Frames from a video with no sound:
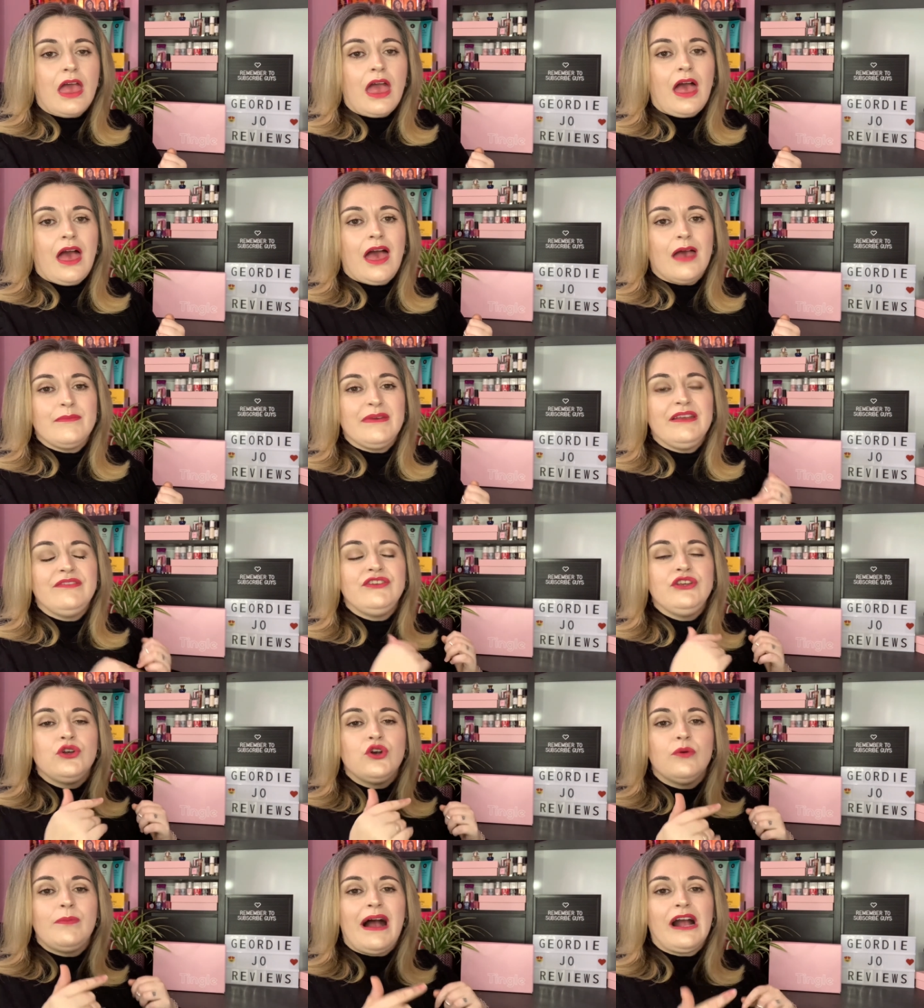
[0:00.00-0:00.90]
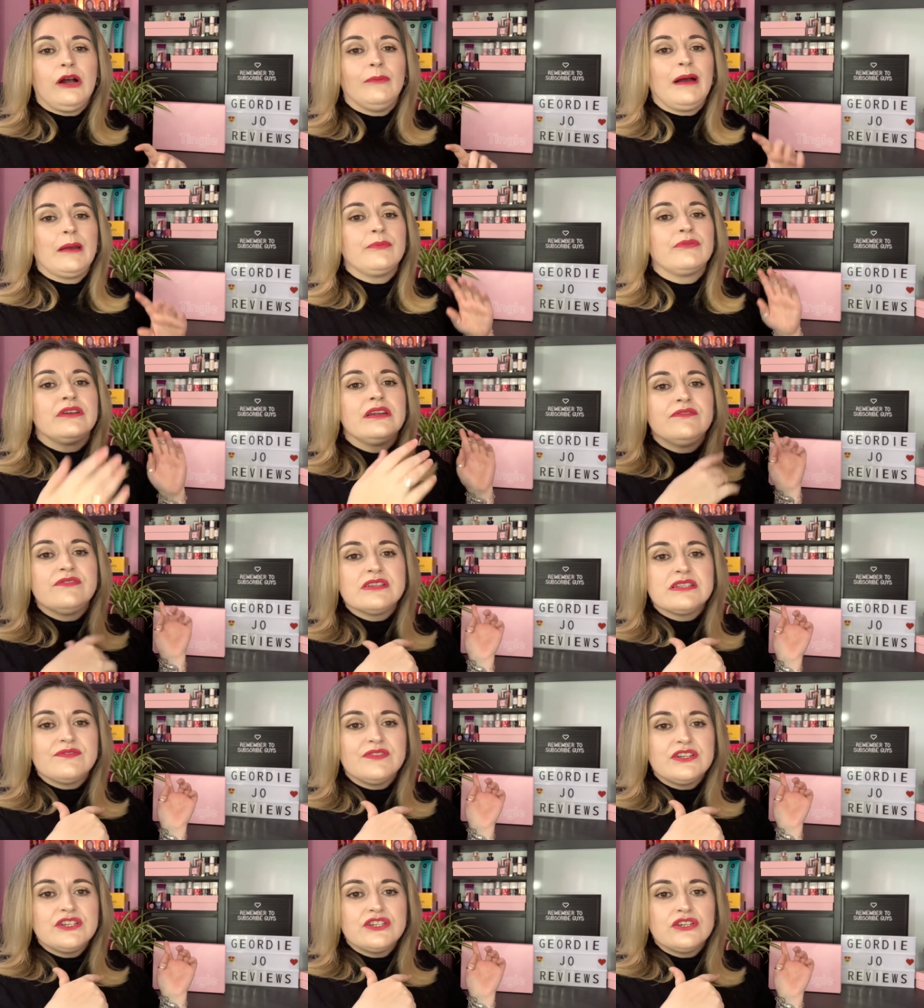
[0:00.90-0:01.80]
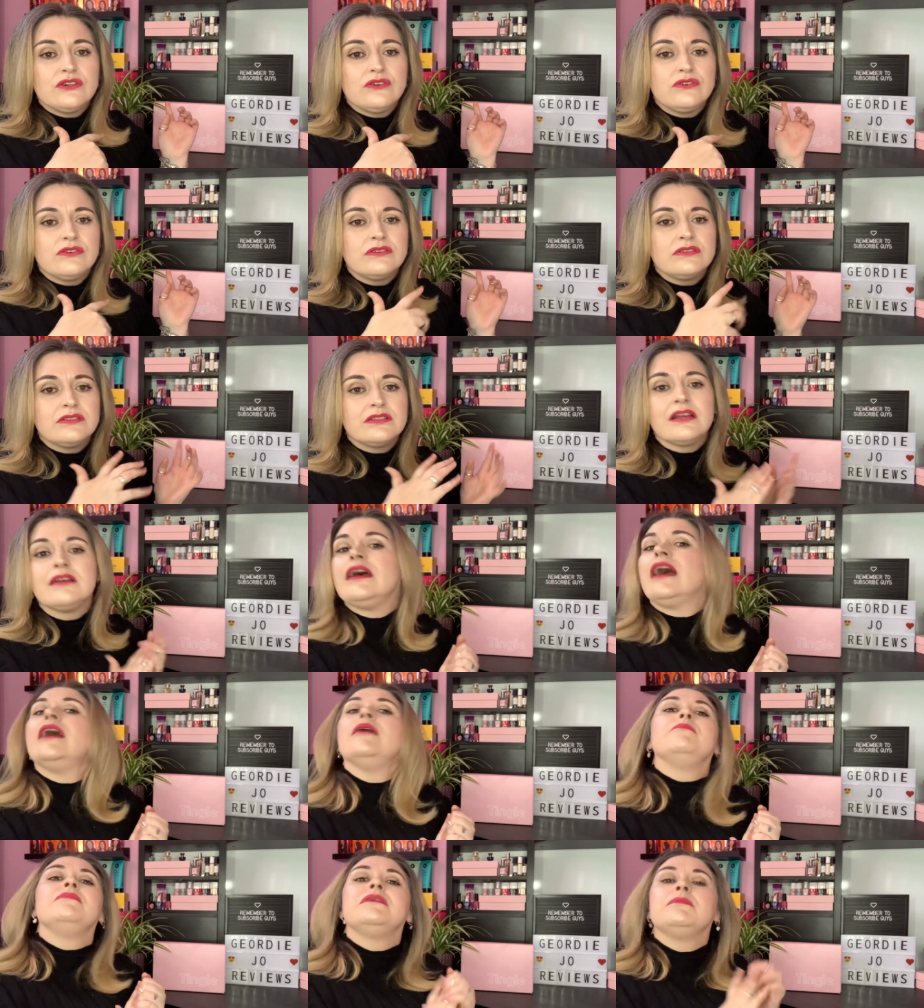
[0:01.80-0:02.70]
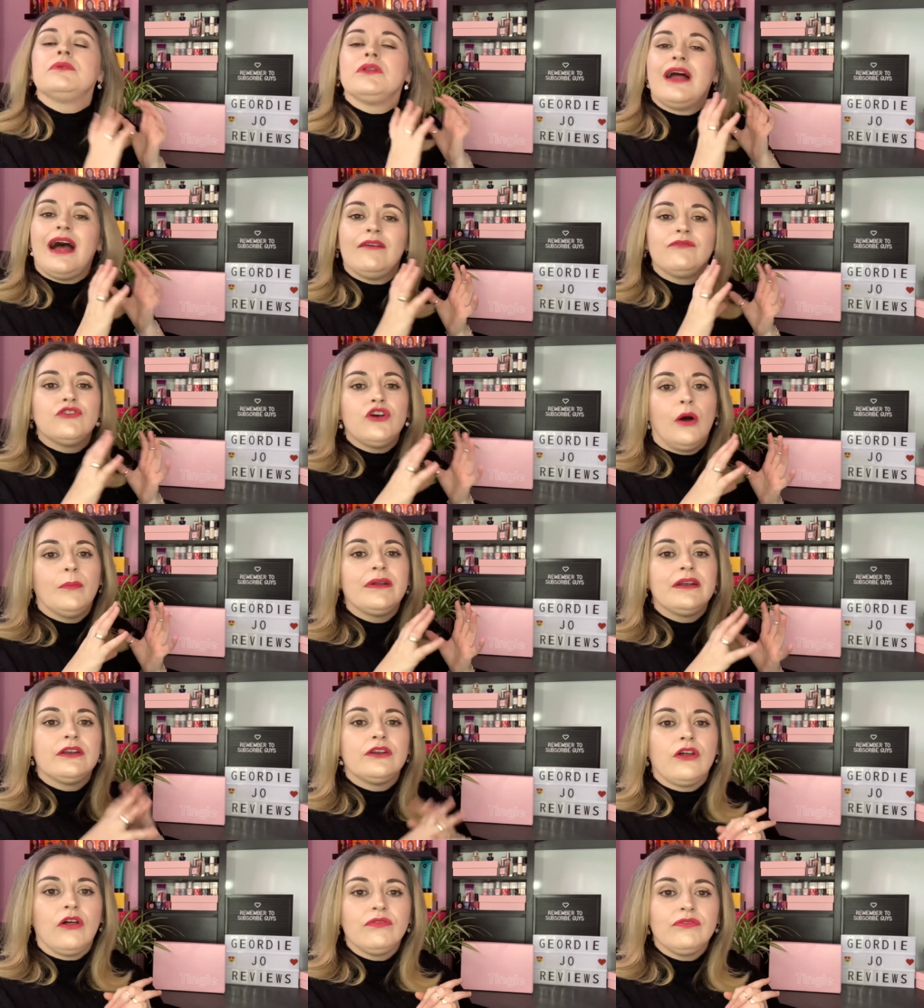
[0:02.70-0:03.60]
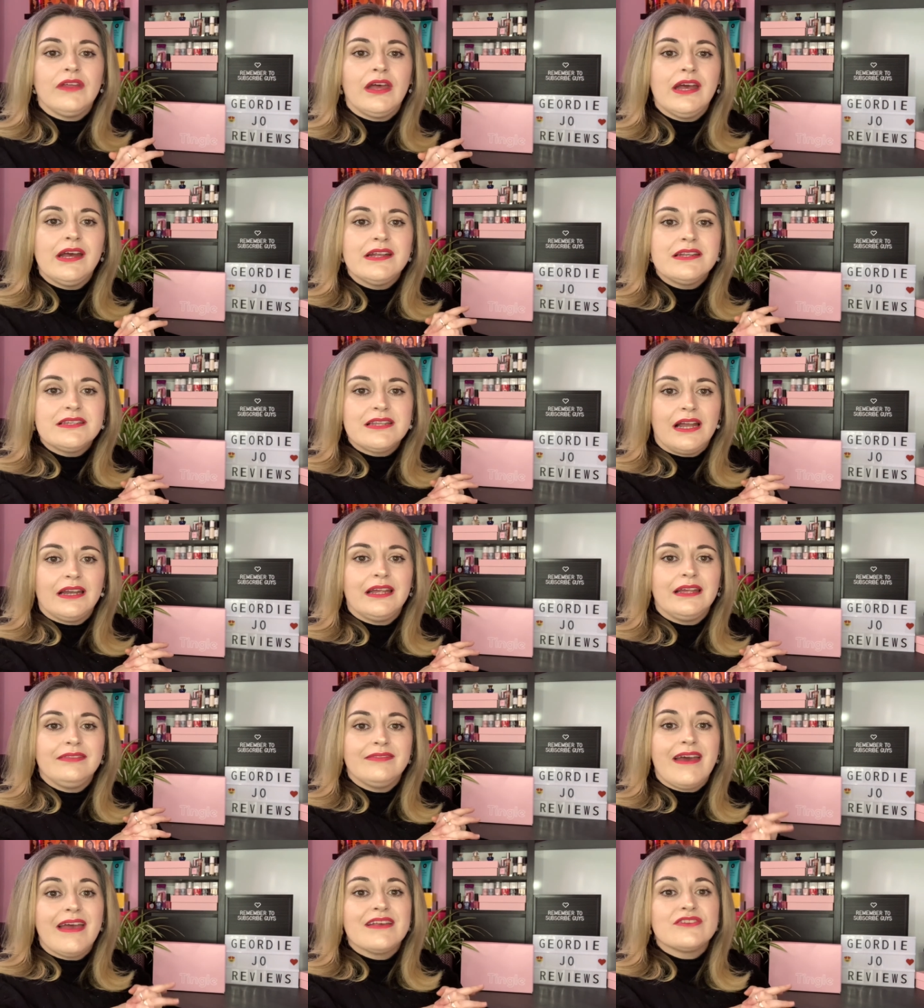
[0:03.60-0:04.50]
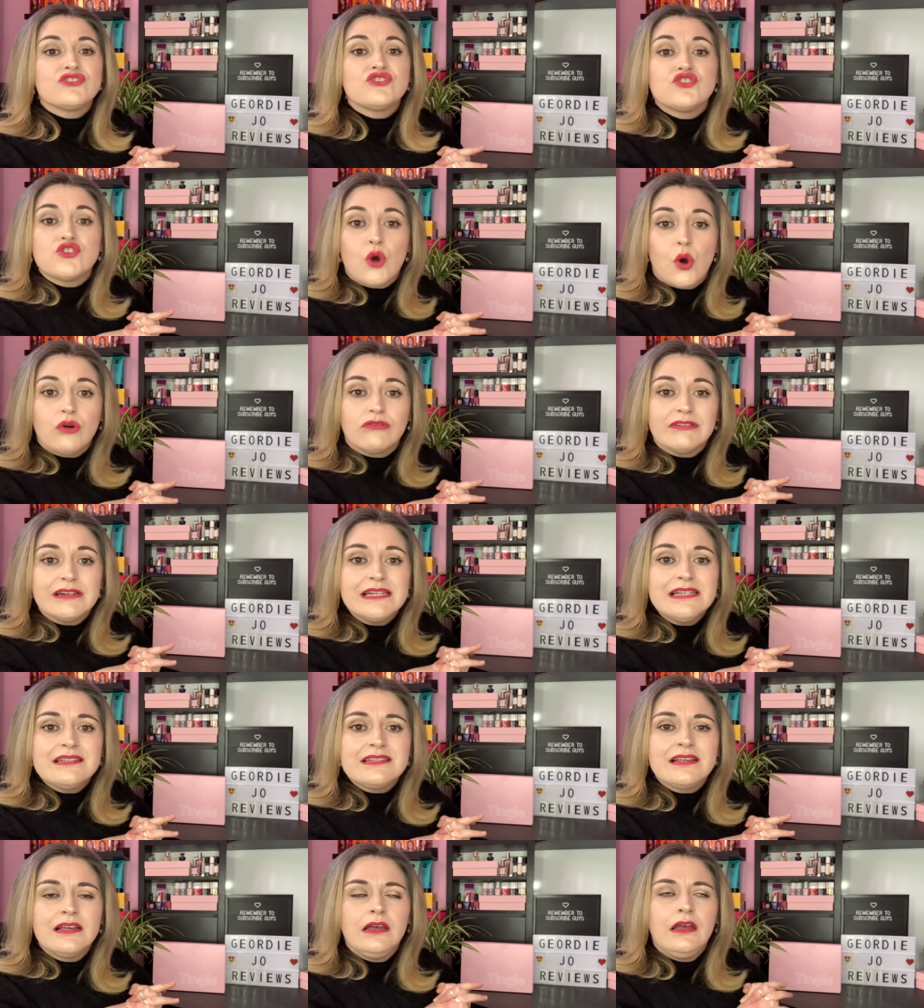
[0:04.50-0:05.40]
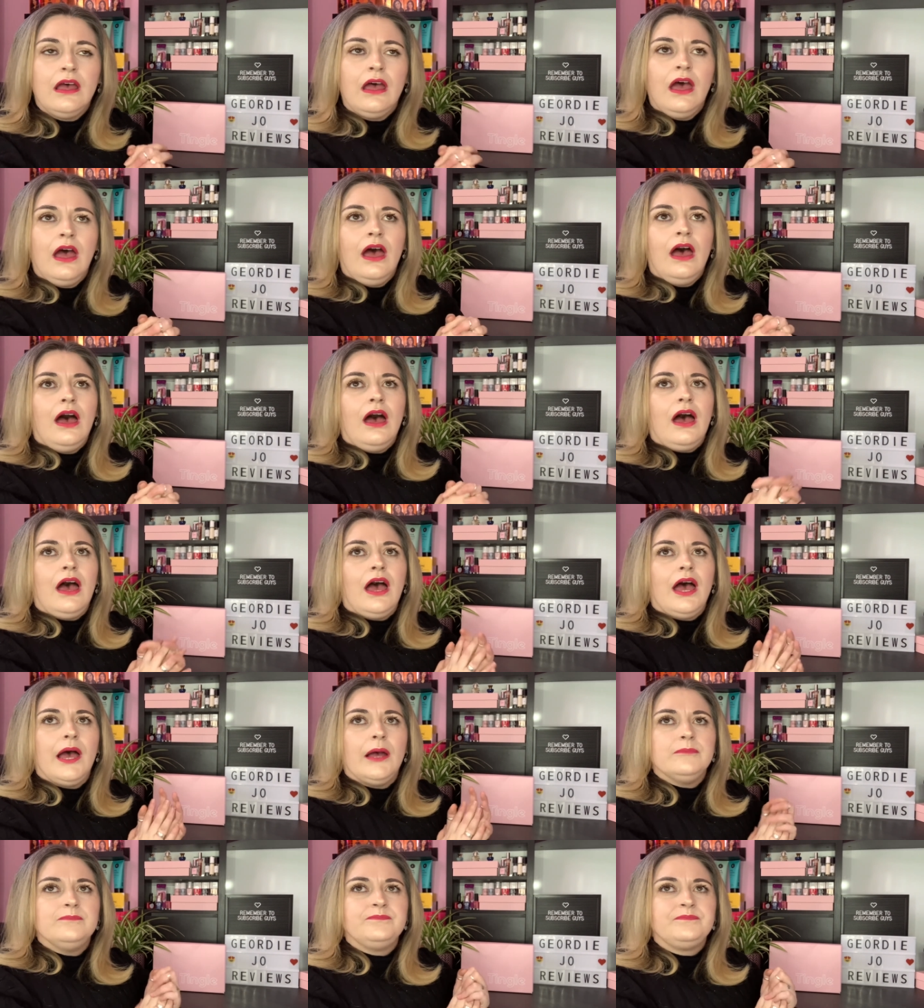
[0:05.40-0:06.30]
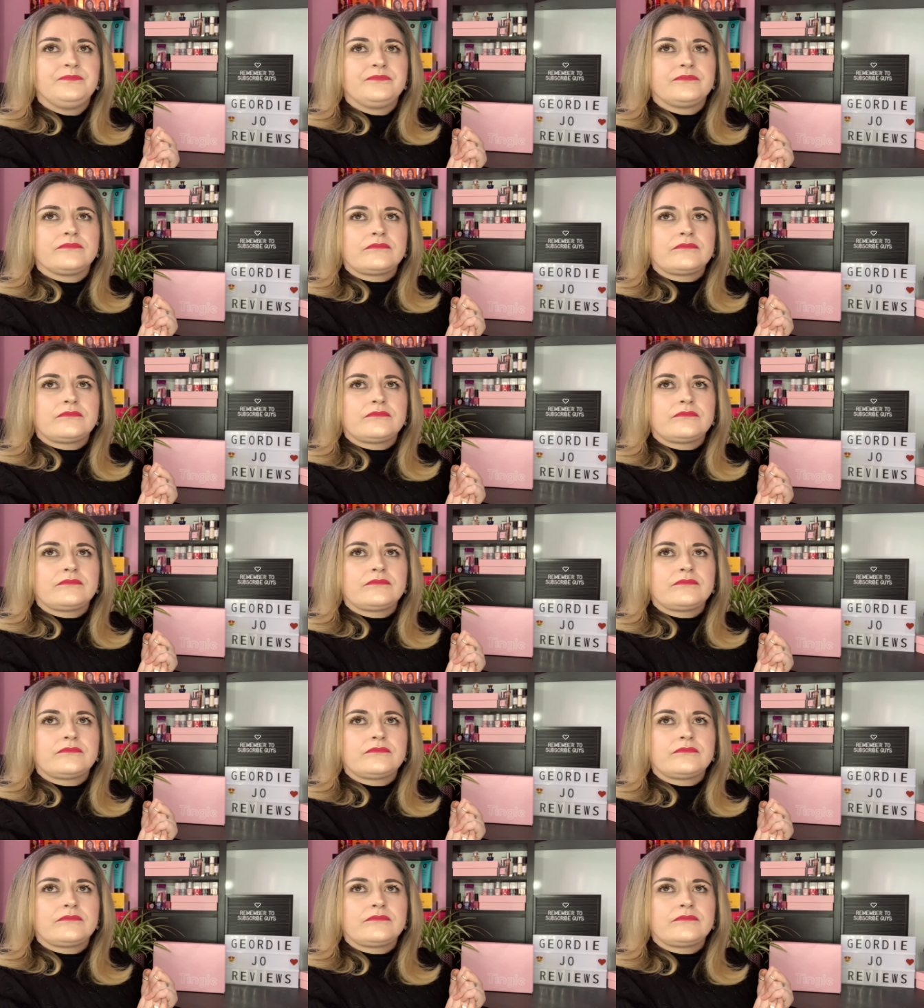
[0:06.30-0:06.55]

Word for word: Um, if you go back on my previous videos, um, people have commented on there telling their stories um,